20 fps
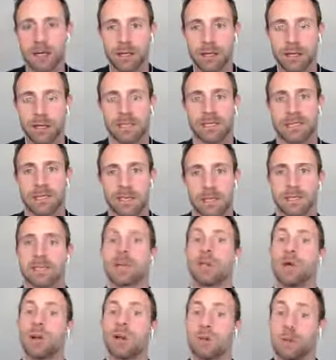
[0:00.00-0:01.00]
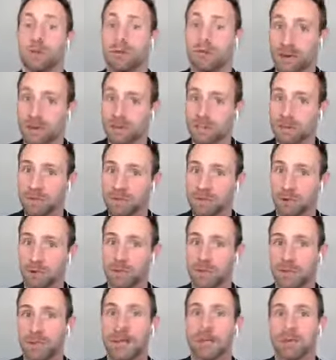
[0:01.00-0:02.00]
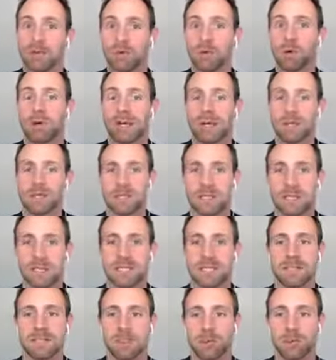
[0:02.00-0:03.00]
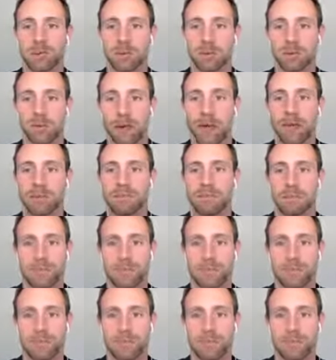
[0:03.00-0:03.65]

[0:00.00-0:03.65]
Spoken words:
it's going to be very difficult for that to work out successfully in real life,